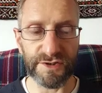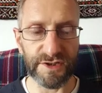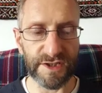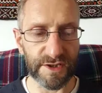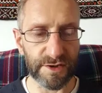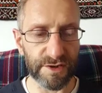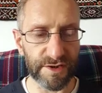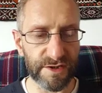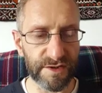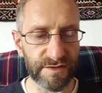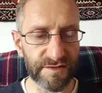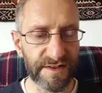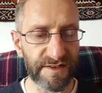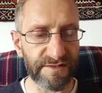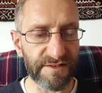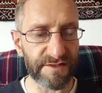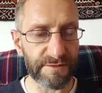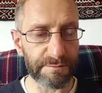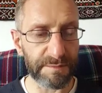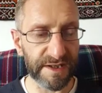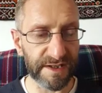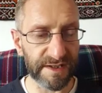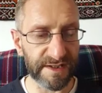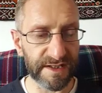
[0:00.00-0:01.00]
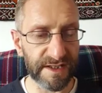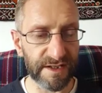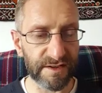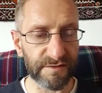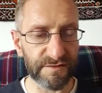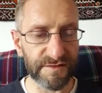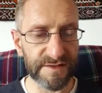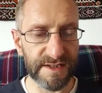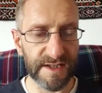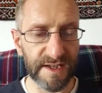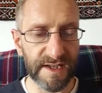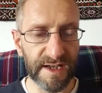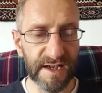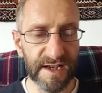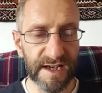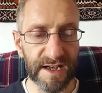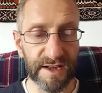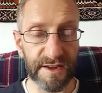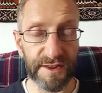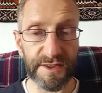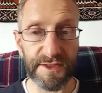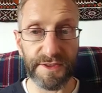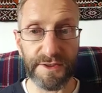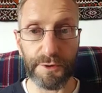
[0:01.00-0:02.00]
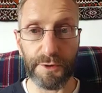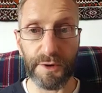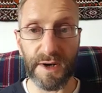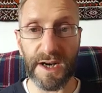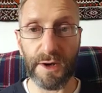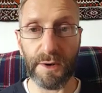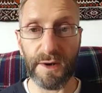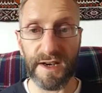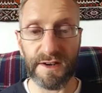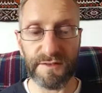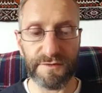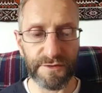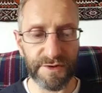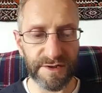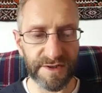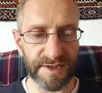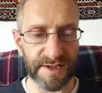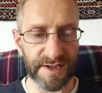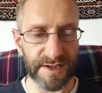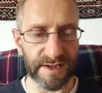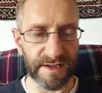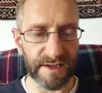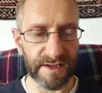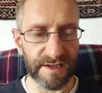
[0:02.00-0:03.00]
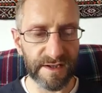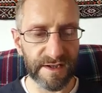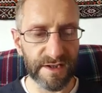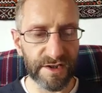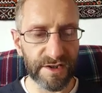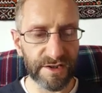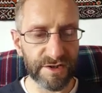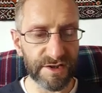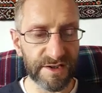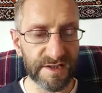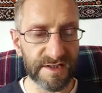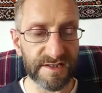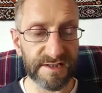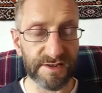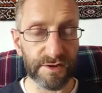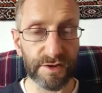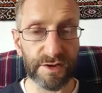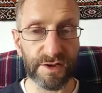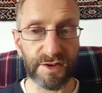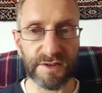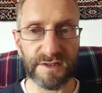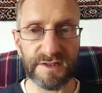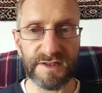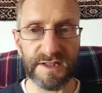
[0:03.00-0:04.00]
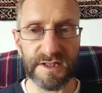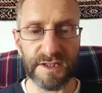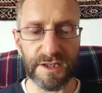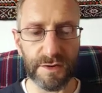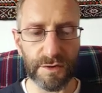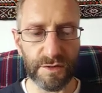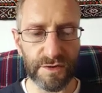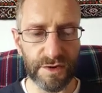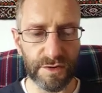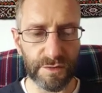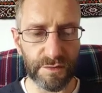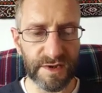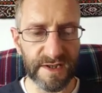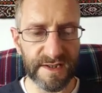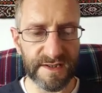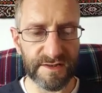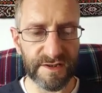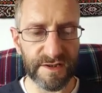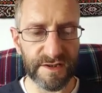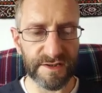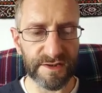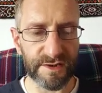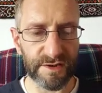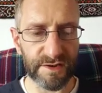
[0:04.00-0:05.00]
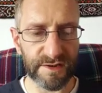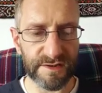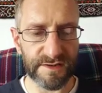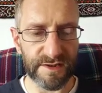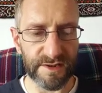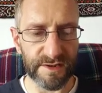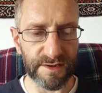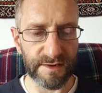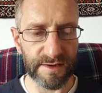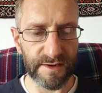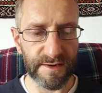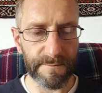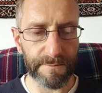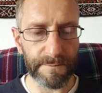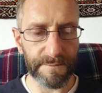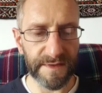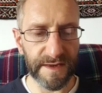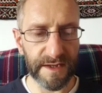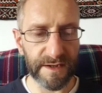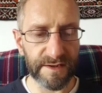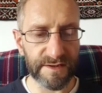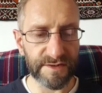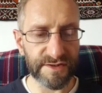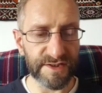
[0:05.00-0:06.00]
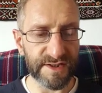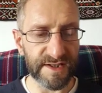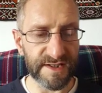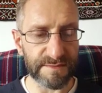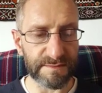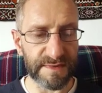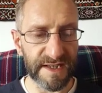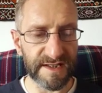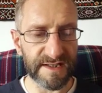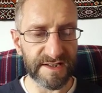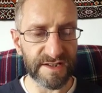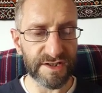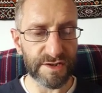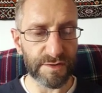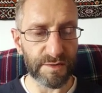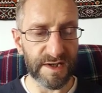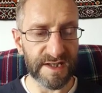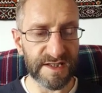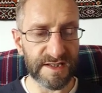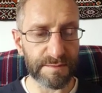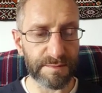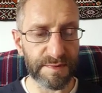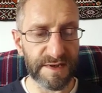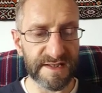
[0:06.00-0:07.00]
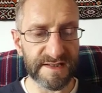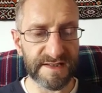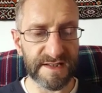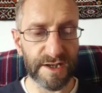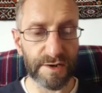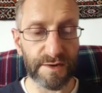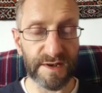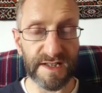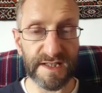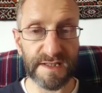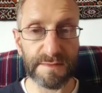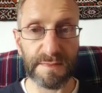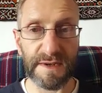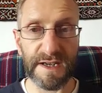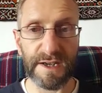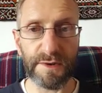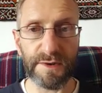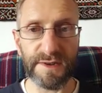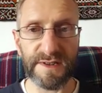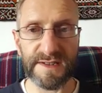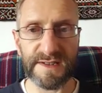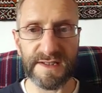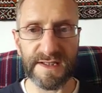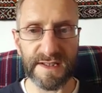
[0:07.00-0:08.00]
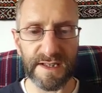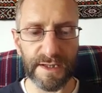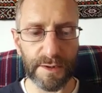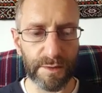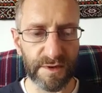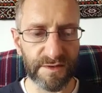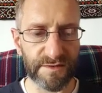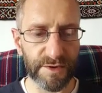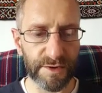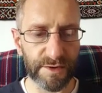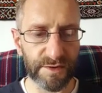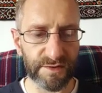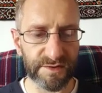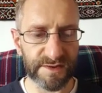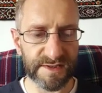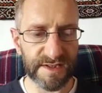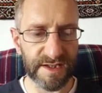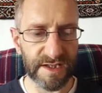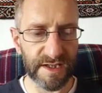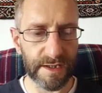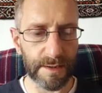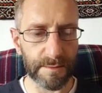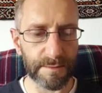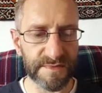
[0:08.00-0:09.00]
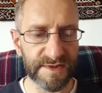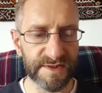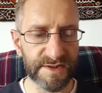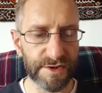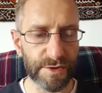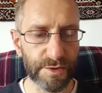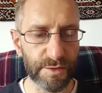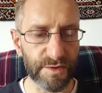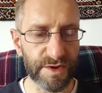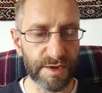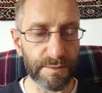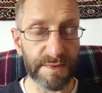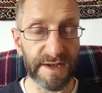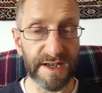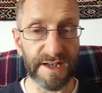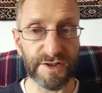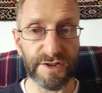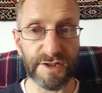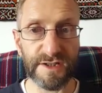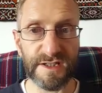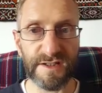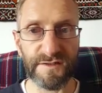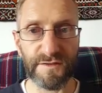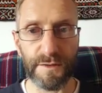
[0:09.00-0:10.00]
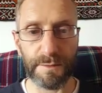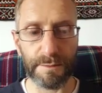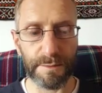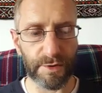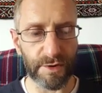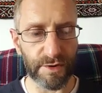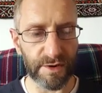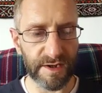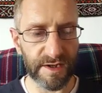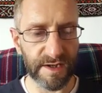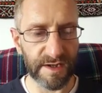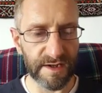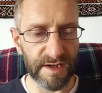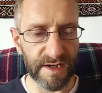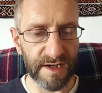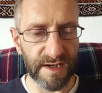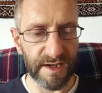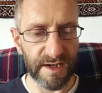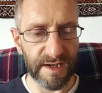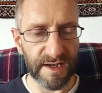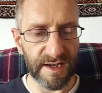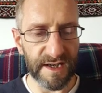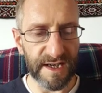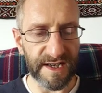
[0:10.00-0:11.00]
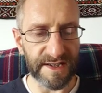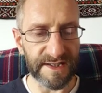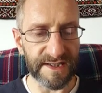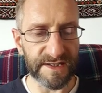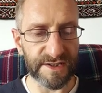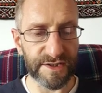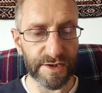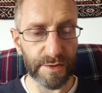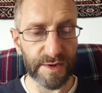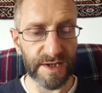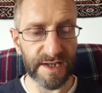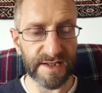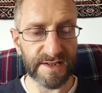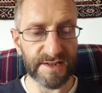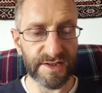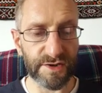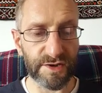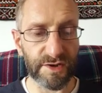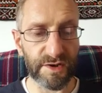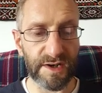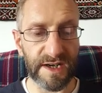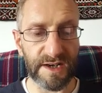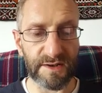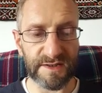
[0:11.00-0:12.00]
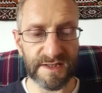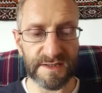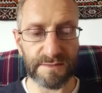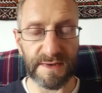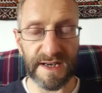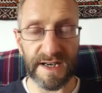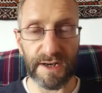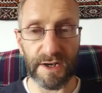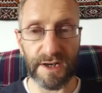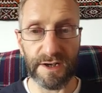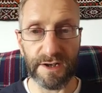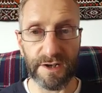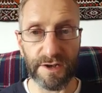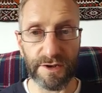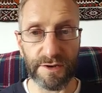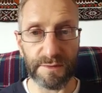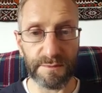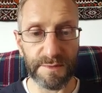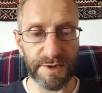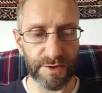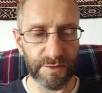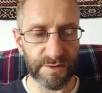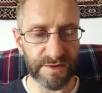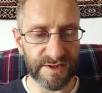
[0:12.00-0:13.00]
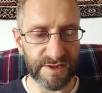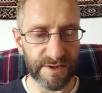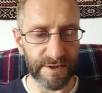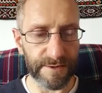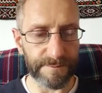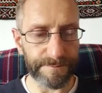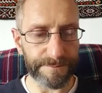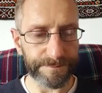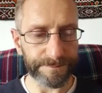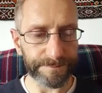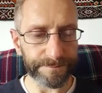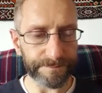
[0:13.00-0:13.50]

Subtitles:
she could have ever believed, and throughout everything, she still continued to raise her daughter. She has managed to express her experience in equivocal terms through the pages of a book, and in doing so outsmart her abuser.